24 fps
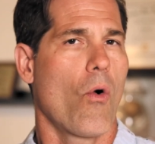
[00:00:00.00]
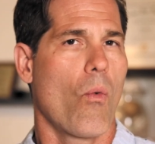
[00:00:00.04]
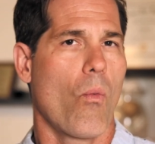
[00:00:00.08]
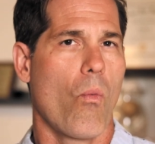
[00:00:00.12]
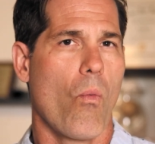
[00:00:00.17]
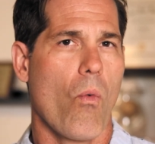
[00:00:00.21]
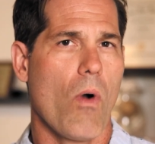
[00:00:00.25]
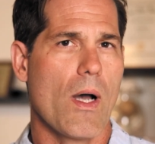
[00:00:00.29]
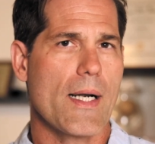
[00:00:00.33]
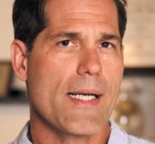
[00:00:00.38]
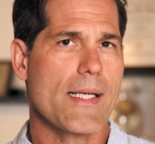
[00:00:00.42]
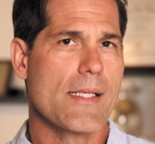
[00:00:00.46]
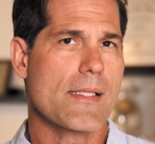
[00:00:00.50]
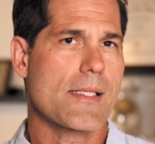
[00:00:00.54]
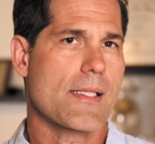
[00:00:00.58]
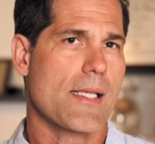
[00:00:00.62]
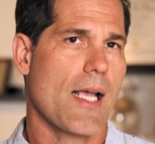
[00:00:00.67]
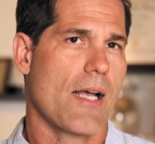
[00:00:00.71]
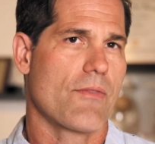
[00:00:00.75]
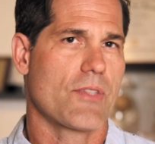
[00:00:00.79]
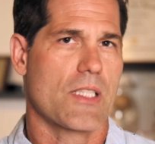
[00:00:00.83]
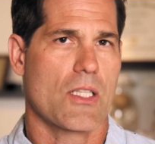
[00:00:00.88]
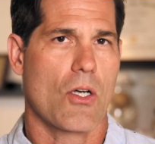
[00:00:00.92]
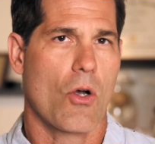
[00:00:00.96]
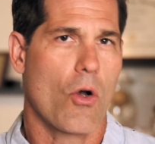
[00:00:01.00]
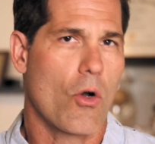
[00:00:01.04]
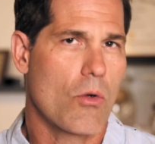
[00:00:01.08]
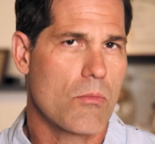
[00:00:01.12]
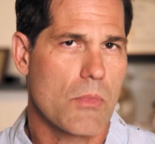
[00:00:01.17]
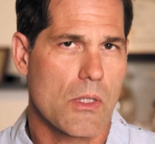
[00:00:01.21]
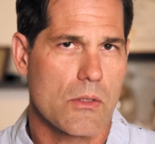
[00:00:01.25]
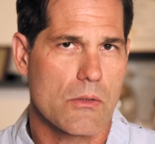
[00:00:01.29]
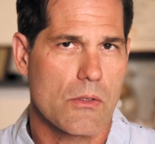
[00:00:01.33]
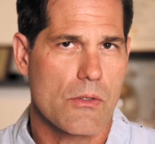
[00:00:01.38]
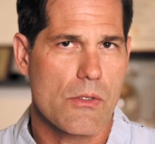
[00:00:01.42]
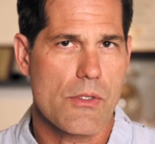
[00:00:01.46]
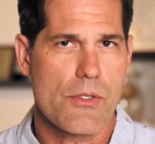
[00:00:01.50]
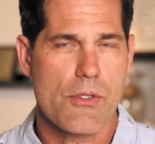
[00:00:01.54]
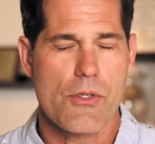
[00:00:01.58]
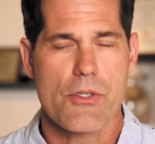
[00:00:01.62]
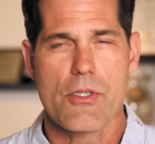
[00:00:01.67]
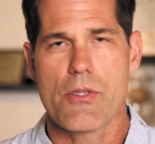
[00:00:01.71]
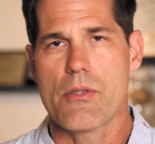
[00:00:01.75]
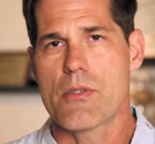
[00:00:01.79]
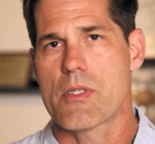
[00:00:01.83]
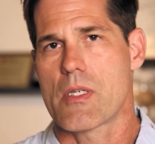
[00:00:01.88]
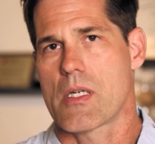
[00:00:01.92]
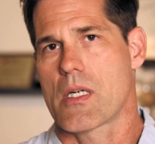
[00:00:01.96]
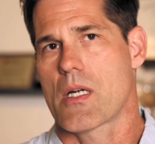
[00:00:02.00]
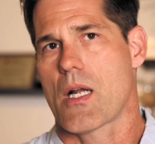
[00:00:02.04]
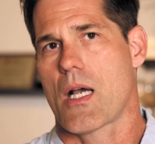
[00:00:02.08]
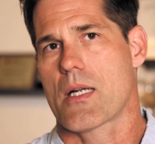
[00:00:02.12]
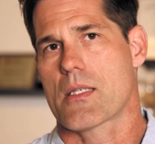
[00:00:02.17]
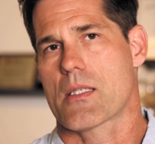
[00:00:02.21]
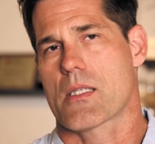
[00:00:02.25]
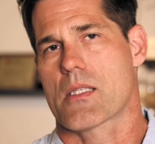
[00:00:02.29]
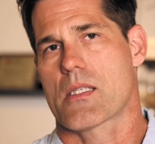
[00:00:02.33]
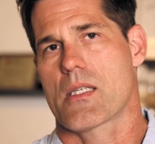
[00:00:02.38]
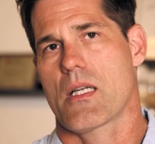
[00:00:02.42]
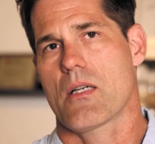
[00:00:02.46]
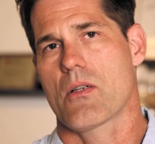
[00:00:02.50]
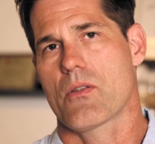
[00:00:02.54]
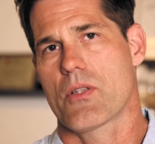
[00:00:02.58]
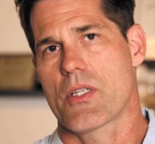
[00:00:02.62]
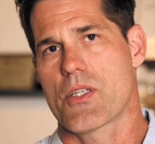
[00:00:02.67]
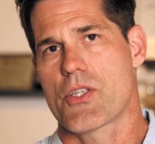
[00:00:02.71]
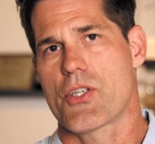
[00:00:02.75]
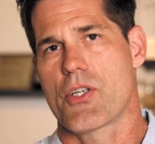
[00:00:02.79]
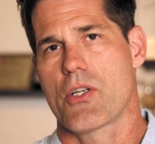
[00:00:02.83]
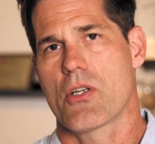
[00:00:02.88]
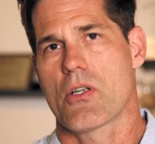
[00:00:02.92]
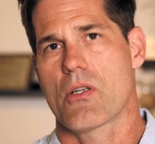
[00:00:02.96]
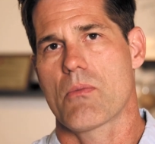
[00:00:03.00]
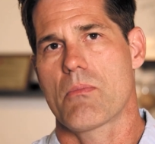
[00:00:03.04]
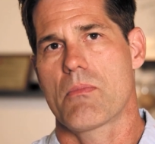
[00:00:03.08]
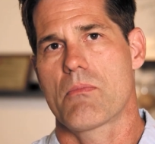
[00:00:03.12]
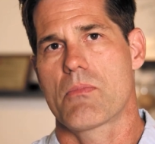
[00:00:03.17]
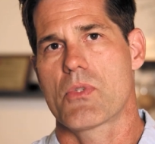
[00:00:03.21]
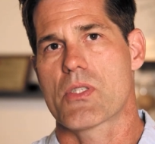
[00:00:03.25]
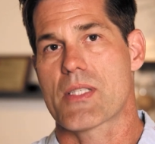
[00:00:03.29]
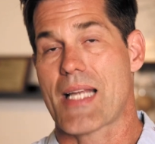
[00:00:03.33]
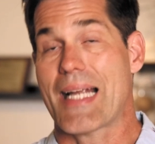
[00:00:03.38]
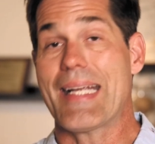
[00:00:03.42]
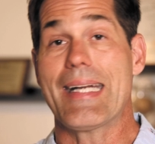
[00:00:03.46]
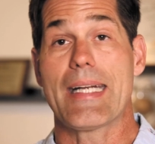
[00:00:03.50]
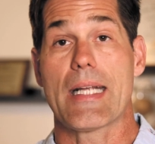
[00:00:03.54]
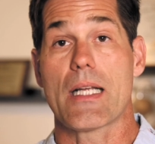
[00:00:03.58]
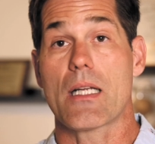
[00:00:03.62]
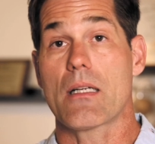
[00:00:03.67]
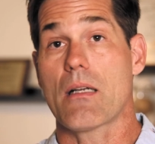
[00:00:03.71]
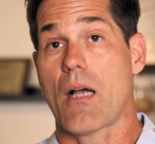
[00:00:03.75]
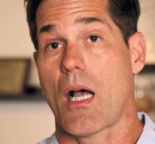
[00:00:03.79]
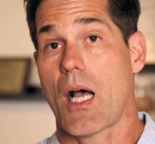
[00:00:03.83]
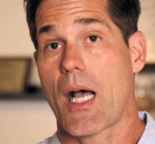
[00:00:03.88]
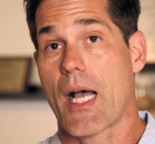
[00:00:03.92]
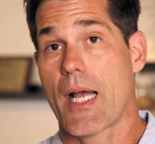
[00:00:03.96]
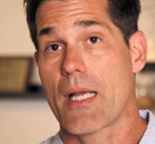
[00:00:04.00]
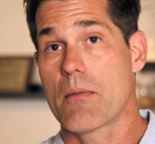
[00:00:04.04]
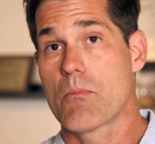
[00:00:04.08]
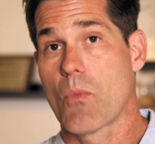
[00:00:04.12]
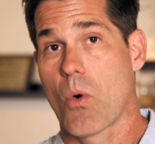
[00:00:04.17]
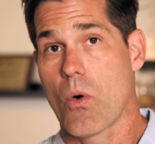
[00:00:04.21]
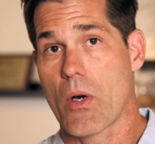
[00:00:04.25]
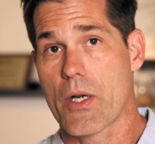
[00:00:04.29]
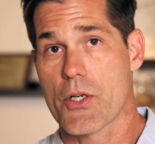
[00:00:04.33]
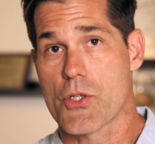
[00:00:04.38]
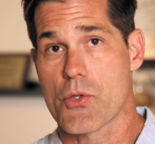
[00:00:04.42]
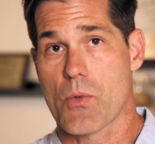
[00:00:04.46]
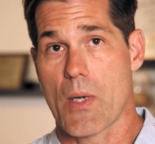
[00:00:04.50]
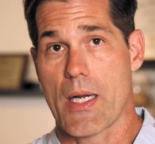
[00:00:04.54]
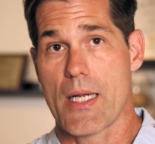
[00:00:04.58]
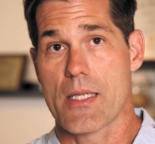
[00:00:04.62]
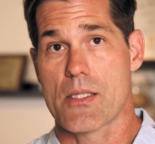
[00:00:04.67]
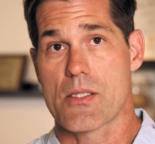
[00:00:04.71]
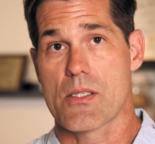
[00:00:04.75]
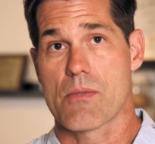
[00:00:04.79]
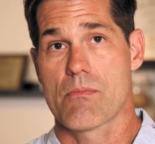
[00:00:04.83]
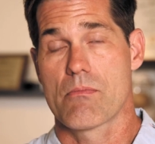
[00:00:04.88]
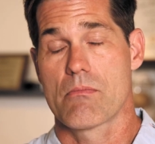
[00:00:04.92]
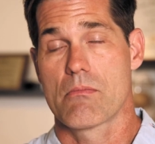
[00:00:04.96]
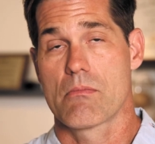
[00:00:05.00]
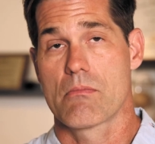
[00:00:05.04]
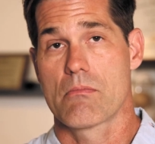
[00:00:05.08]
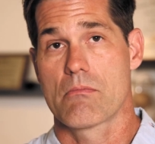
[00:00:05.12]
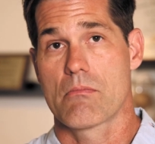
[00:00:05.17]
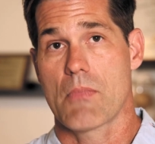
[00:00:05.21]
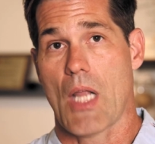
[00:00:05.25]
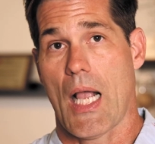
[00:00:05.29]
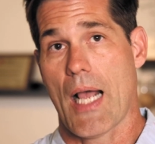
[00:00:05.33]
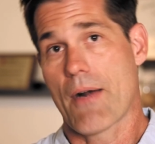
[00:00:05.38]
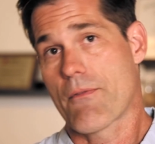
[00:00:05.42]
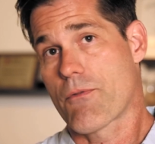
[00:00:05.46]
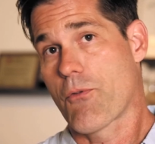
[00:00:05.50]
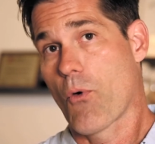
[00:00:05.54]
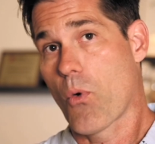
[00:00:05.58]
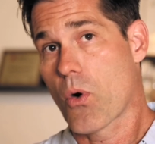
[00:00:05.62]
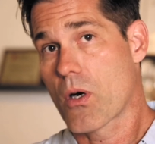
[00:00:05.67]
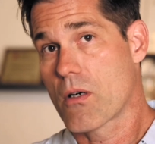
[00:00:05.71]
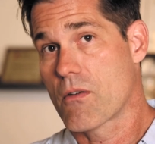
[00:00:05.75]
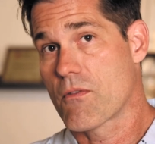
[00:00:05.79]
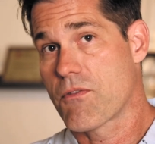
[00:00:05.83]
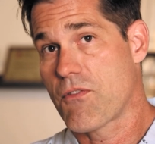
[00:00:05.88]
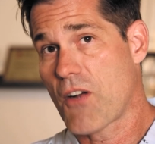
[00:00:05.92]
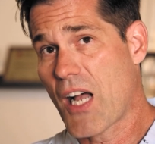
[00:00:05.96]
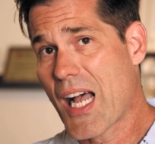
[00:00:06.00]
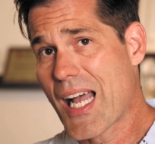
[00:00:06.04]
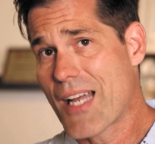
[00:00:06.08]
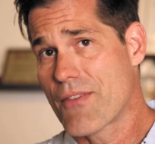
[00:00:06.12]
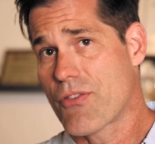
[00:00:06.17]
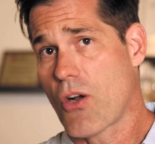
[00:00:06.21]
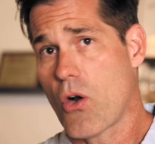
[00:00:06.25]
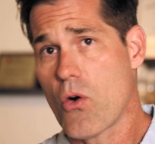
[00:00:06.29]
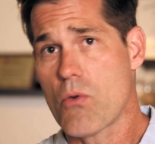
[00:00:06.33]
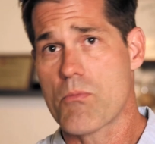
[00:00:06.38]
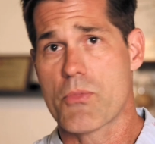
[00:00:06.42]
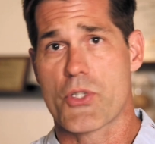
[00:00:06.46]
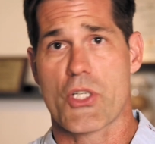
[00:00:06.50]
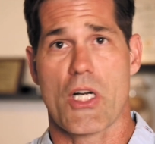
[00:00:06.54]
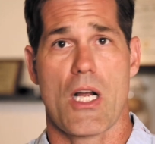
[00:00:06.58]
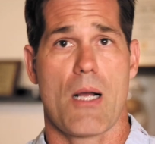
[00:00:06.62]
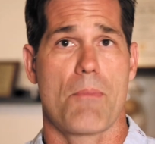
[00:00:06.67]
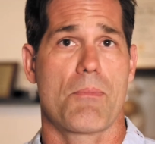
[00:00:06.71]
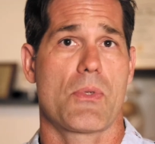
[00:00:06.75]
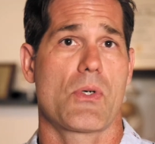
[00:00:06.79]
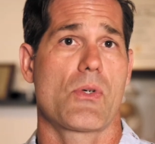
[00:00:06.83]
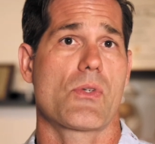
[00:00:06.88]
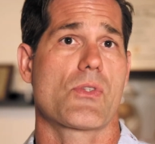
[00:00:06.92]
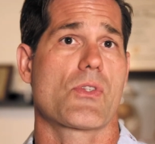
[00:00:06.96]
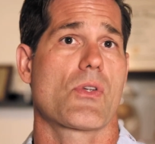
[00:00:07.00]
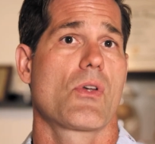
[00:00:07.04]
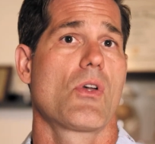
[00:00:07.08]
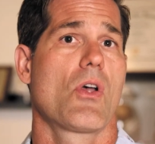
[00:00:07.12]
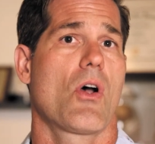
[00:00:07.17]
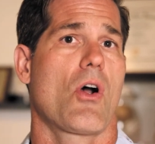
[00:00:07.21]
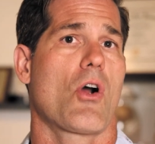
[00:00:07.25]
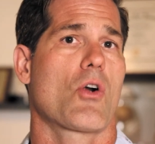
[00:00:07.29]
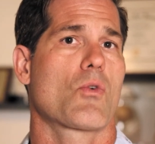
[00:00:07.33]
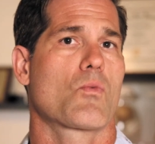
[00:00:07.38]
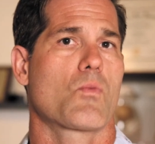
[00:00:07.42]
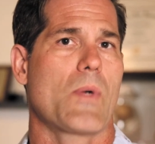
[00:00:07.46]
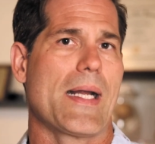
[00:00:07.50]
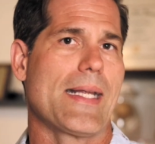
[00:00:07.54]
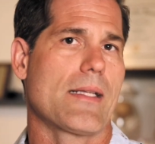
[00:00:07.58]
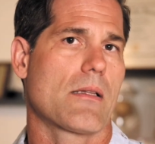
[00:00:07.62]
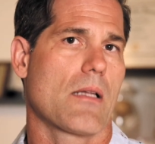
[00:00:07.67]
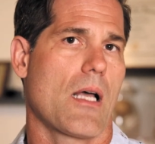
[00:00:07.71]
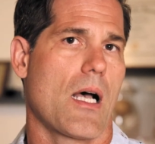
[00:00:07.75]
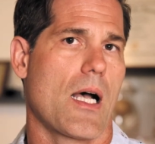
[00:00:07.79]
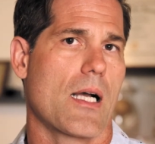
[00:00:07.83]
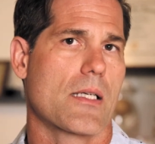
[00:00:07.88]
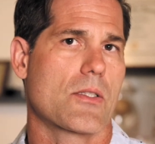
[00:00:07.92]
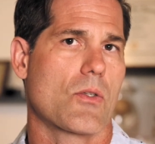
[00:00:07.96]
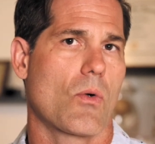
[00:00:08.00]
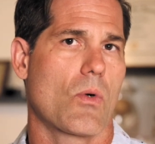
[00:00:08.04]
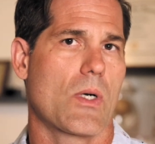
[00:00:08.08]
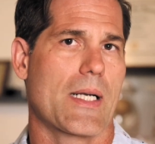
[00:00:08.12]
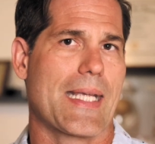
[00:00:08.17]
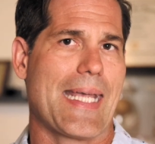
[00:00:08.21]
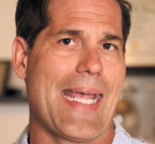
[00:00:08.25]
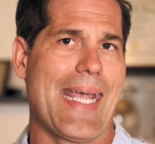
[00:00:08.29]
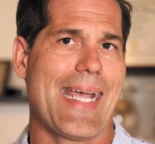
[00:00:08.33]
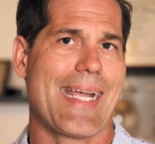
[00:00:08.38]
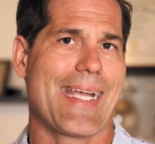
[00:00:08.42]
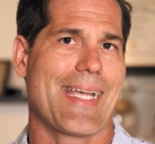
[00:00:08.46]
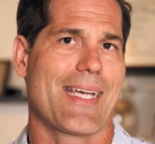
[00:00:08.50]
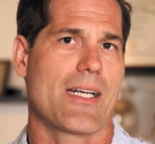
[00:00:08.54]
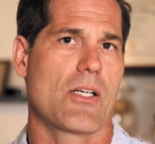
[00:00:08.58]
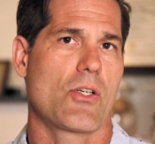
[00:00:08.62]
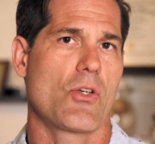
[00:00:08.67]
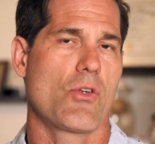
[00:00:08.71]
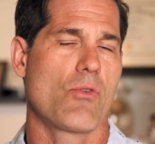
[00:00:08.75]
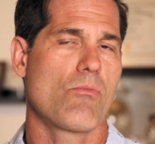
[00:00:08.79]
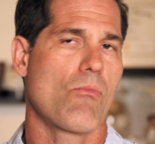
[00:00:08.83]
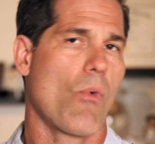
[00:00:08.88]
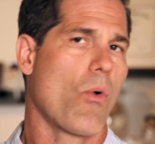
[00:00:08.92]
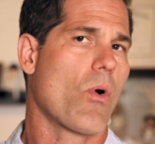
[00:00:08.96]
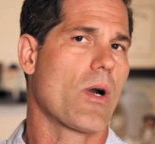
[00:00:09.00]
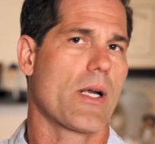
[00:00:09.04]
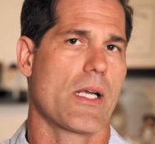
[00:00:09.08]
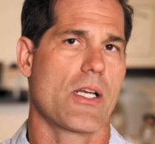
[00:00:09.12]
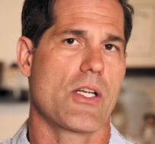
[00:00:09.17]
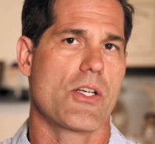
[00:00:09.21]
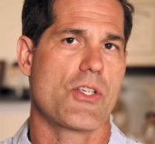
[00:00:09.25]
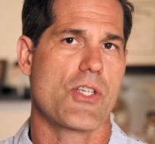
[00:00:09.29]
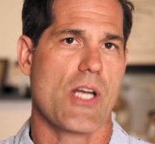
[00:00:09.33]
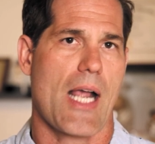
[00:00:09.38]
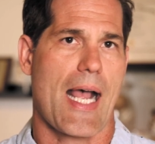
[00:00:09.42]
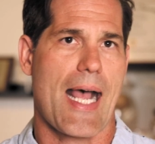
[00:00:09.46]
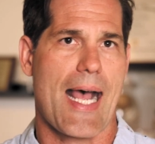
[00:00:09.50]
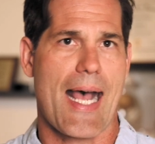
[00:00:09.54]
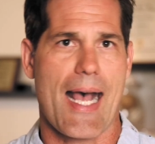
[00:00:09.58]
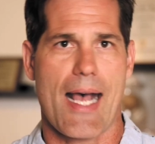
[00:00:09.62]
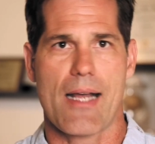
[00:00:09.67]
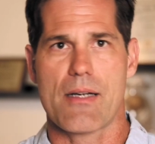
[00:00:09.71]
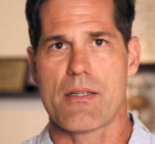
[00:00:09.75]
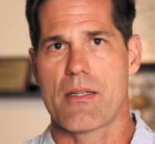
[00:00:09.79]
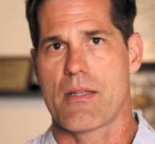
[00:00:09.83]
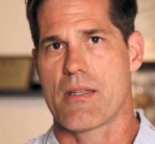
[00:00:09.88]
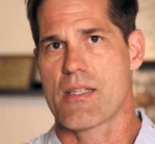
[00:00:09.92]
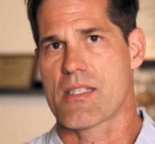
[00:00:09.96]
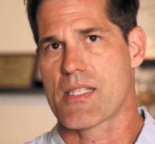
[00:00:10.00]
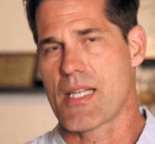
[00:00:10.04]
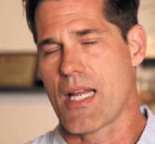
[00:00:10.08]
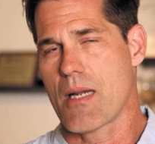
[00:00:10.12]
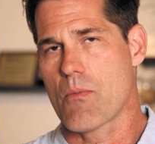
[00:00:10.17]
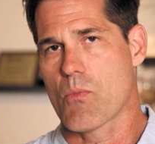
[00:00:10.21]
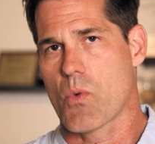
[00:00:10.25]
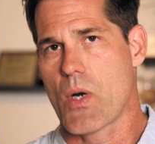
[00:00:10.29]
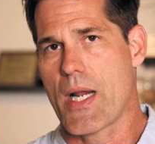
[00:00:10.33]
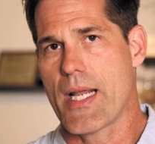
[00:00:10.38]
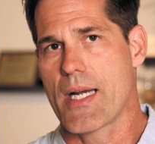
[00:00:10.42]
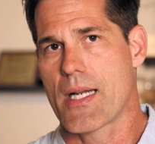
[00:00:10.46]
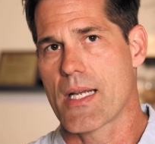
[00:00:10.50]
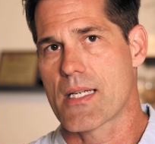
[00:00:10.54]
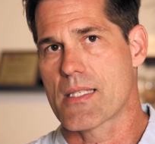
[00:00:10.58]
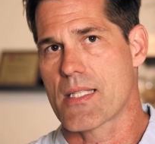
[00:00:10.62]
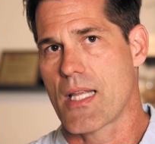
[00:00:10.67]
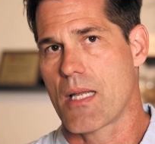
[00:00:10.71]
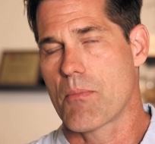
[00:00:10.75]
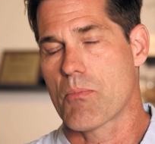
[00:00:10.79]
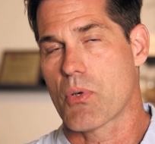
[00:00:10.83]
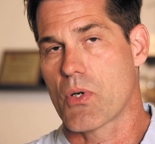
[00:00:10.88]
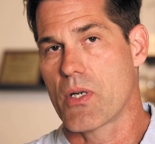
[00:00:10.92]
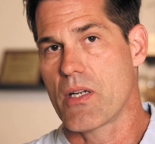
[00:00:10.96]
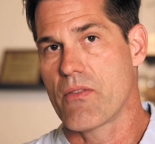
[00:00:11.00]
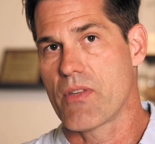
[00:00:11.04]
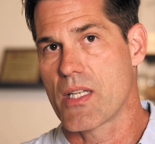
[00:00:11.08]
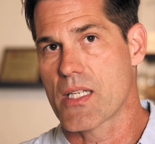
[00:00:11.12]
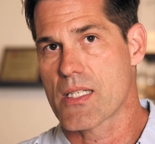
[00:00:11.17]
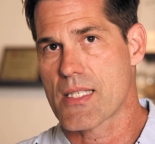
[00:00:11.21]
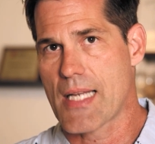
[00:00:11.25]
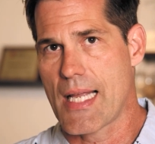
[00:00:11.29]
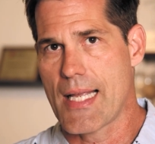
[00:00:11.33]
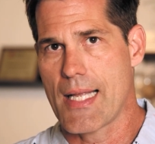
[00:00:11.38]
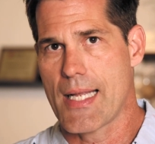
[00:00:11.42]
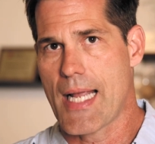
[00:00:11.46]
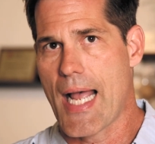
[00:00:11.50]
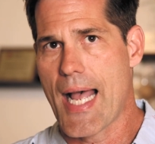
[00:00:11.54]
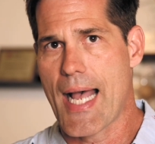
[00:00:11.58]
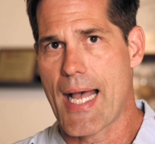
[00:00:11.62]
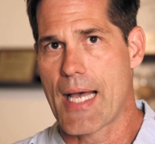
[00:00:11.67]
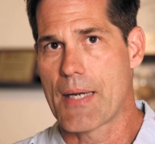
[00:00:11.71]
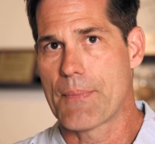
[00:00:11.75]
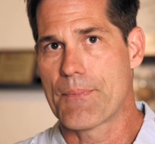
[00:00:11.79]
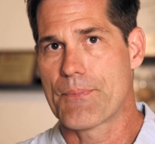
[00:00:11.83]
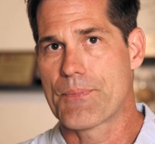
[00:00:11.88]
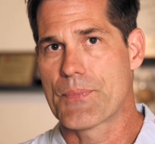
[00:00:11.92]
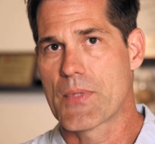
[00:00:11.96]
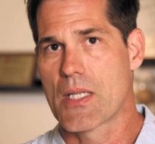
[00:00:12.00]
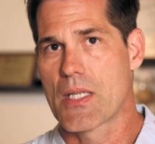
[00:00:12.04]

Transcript: 1 in 7 homeowners are choosing not to sell this year, citing high mortgage rates. And 4 in 5 home shoppers are rate locked or can't get a new mortgage at the same rate as they previously had.